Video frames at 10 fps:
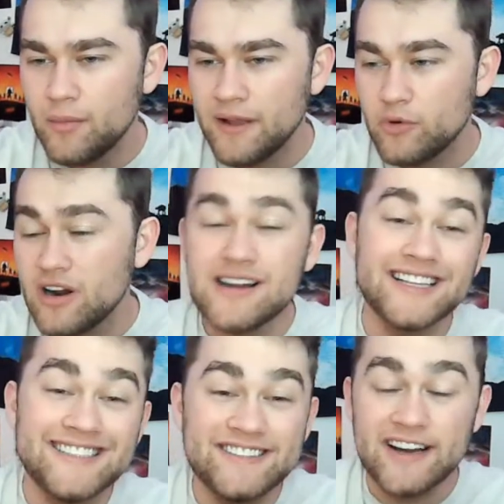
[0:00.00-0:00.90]
But yeah, we're not a
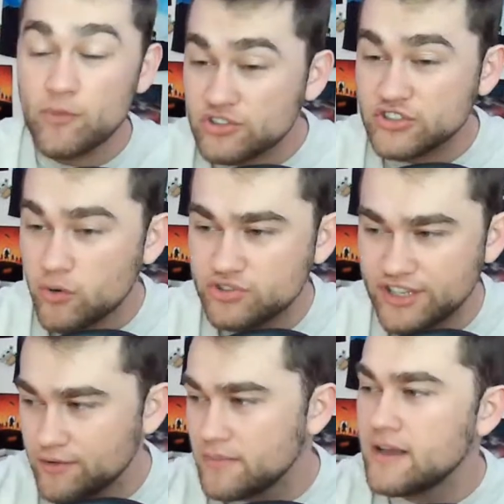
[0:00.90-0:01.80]
DC channel. We're a Star Wars
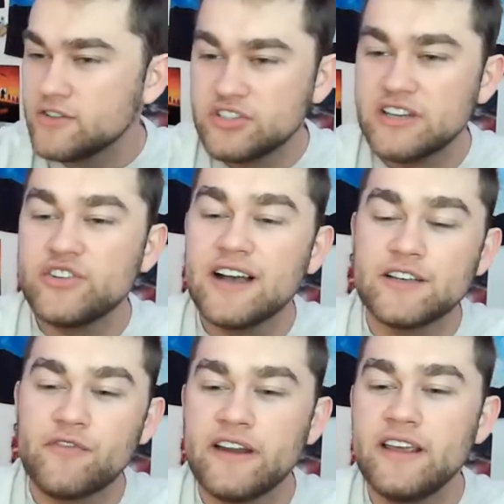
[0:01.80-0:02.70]
channel. So yeah, do you
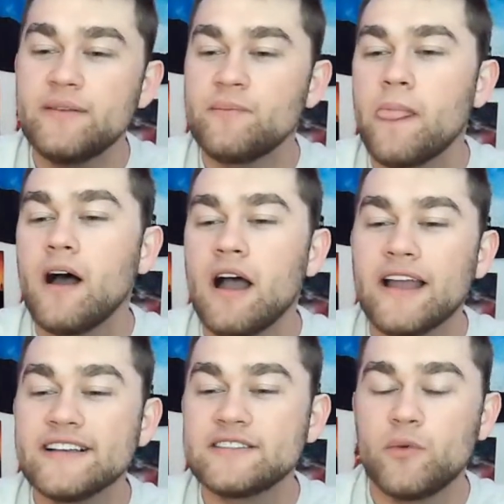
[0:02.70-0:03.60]
guys have any...
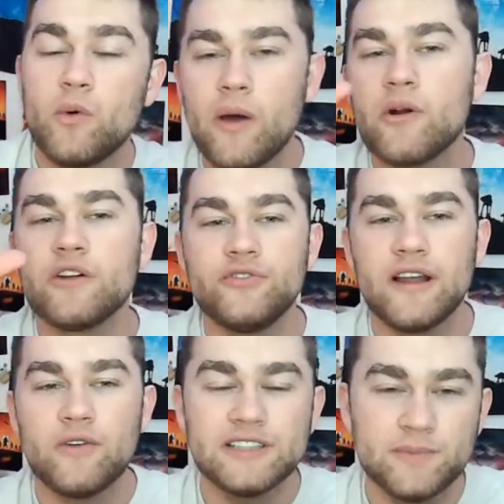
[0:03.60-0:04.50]
I guess what I want to do
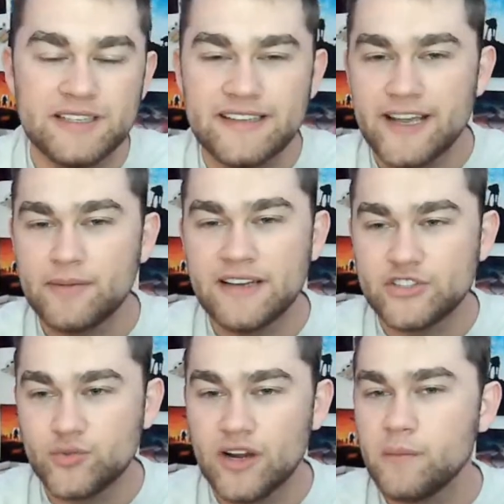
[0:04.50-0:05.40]
now is take
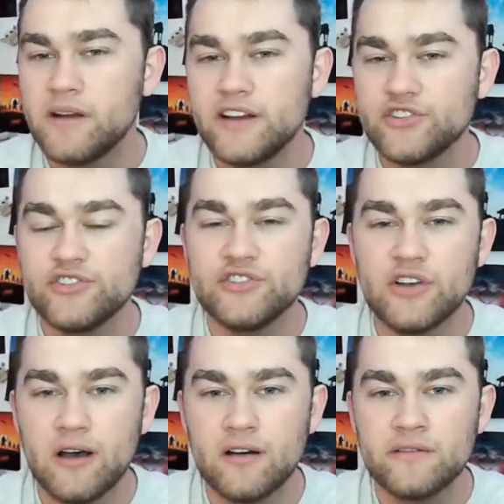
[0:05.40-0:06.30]
potential recommendations
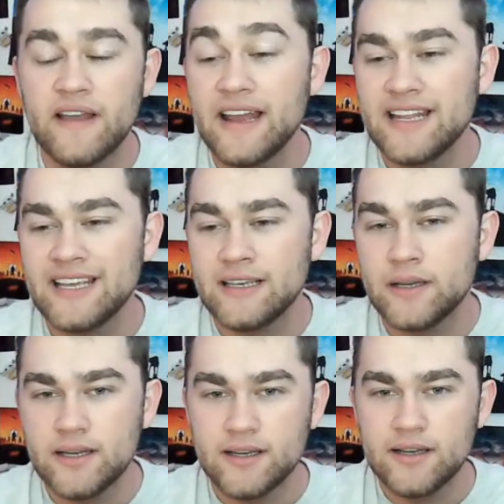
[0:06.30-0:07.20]
of
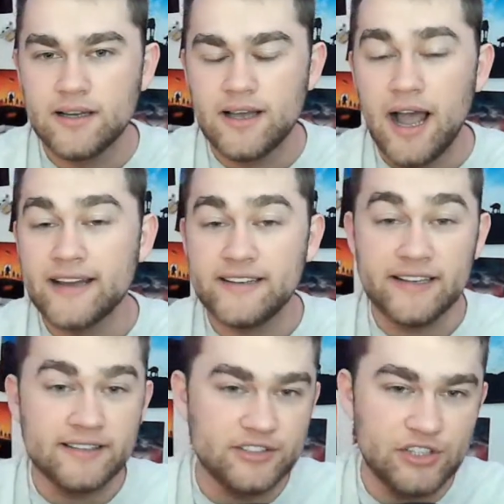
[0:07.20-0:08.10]
any
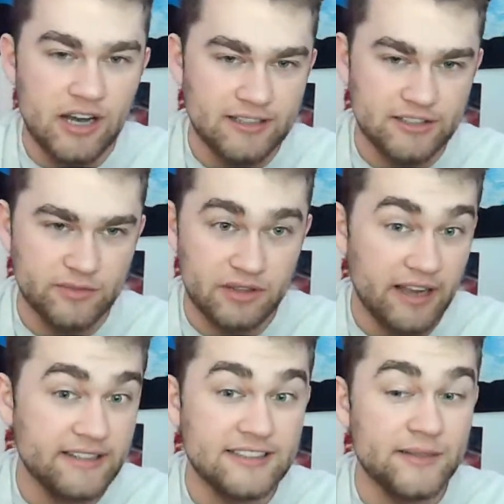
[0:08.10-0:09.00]
ideas you guys would
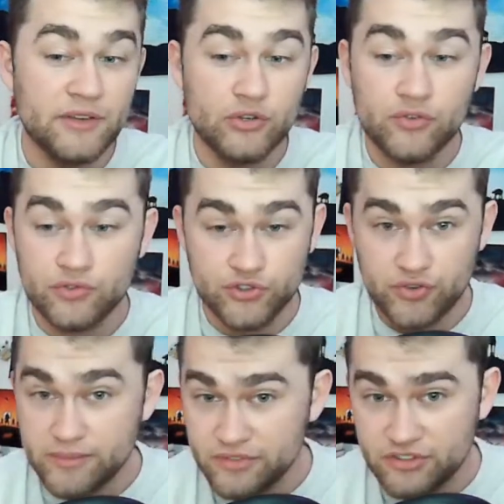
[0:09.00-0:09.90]
like to see me do for
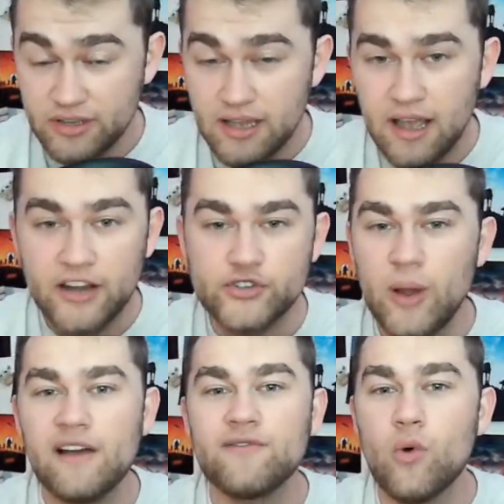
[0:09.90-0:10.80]
streams. I do
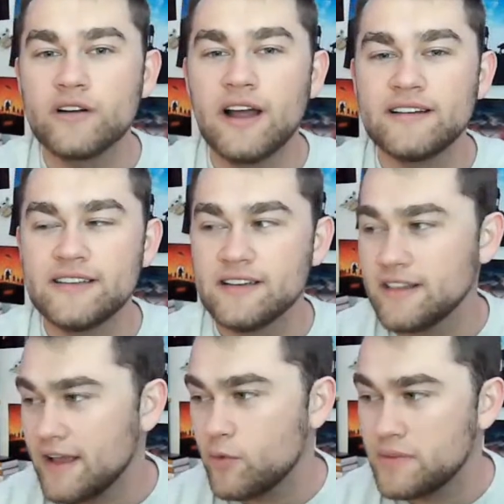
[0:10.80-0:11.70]
have one idea
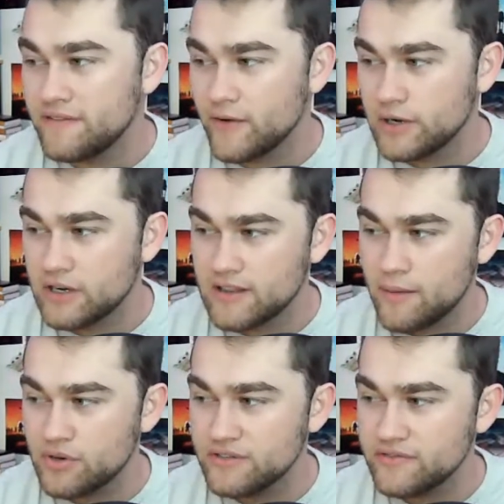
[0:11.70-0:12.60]
that would be very
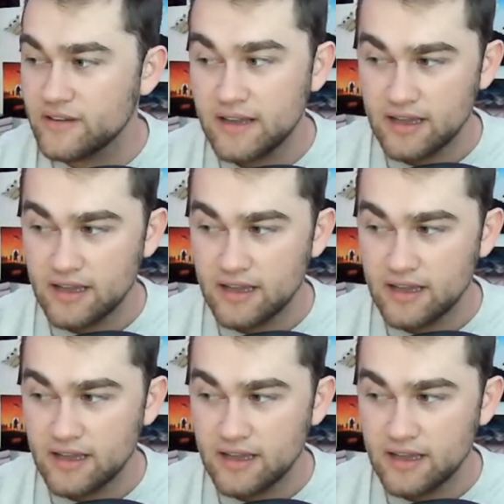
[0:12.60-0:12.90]
collaborative.